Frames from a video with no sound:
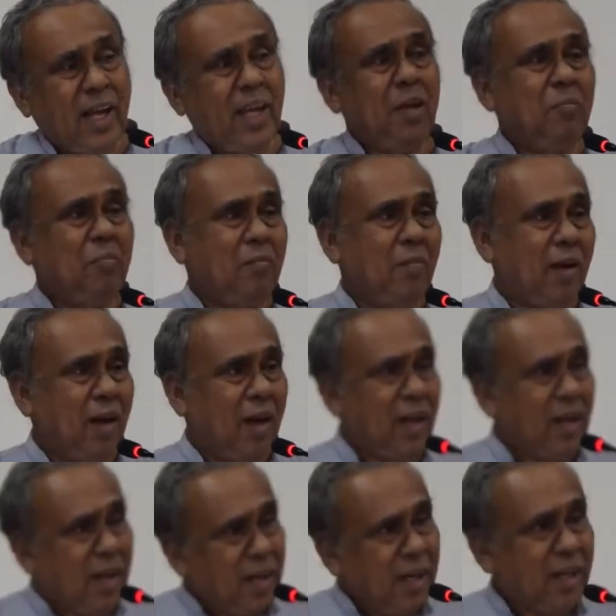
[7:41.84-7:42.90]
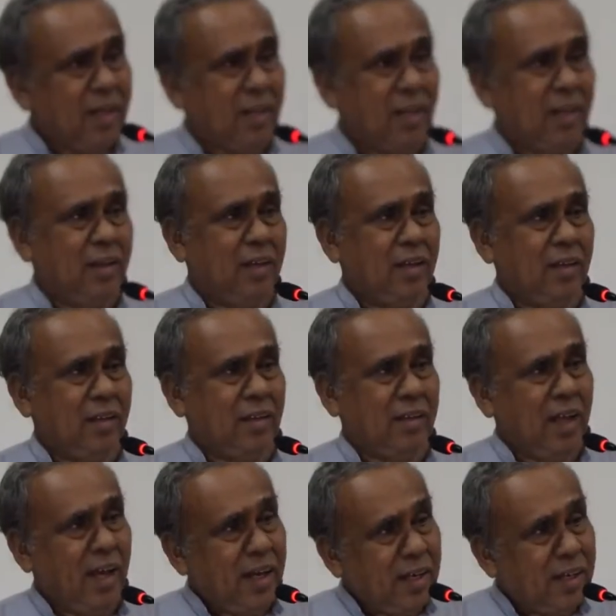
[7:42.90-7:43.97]
time are connected.
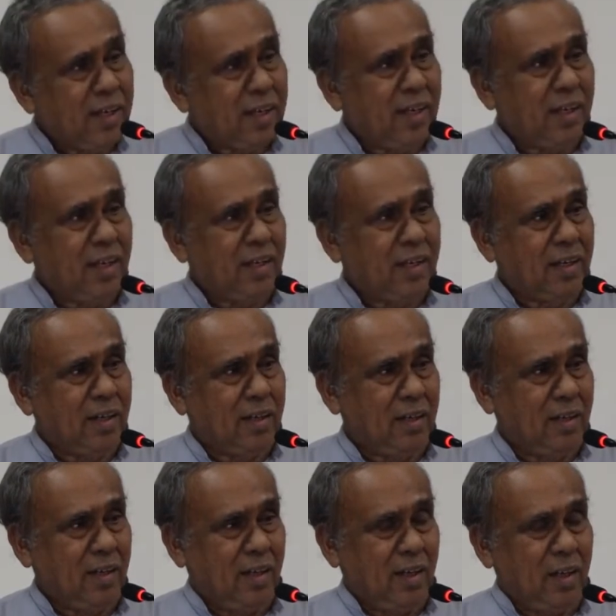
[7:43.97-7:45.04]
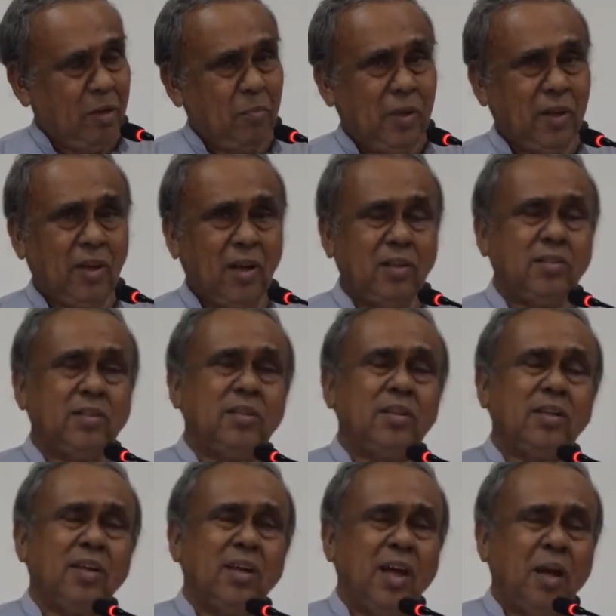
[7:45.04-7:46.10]
They are interconnected because,
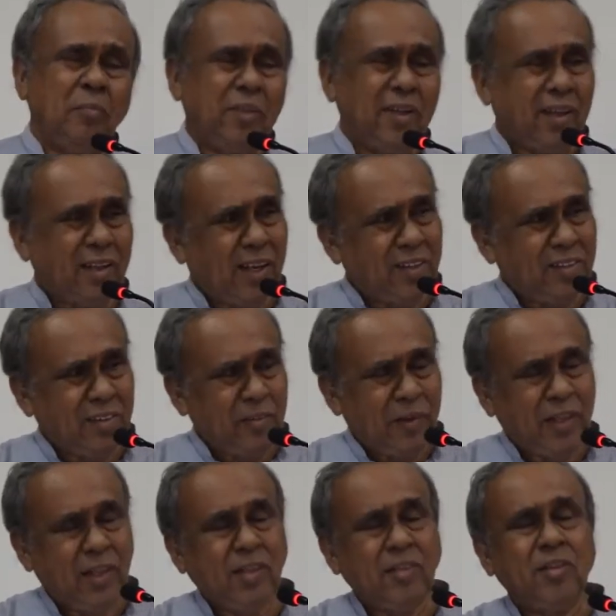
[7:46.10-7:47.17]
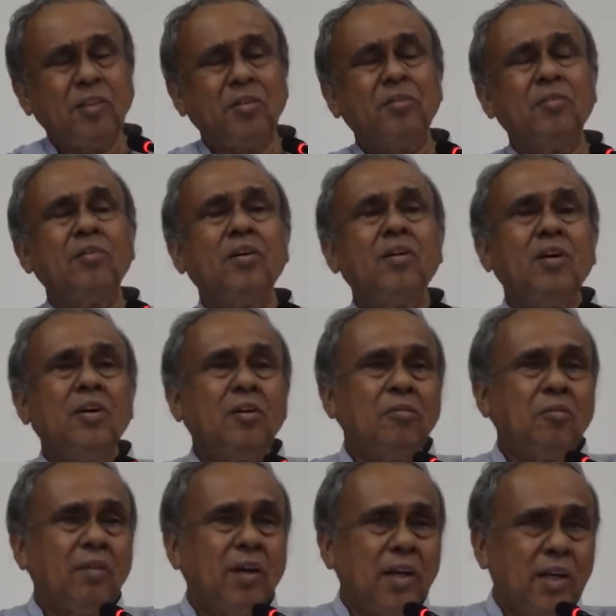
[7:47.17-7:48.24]
that's very easy to
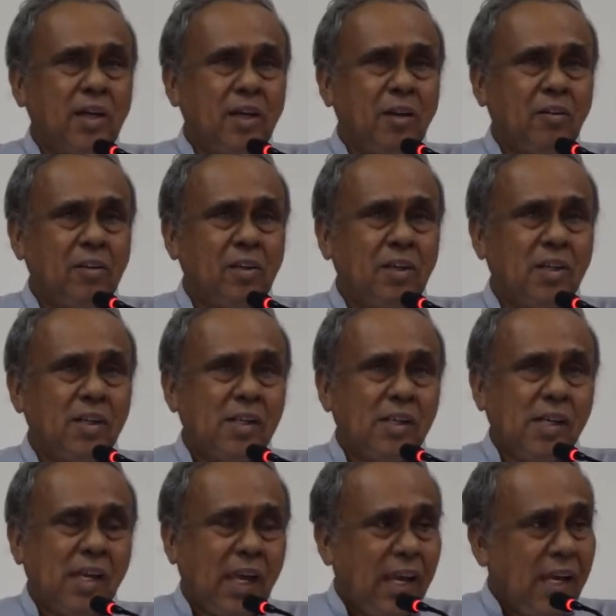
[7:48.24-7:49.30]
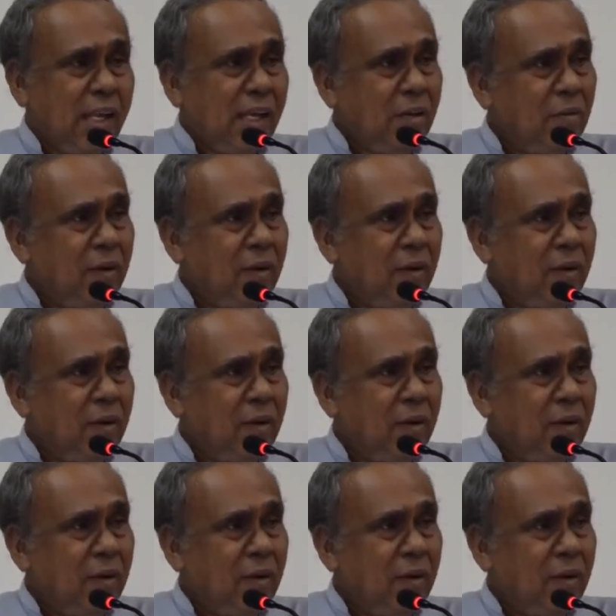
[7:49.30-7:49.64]
find out. Any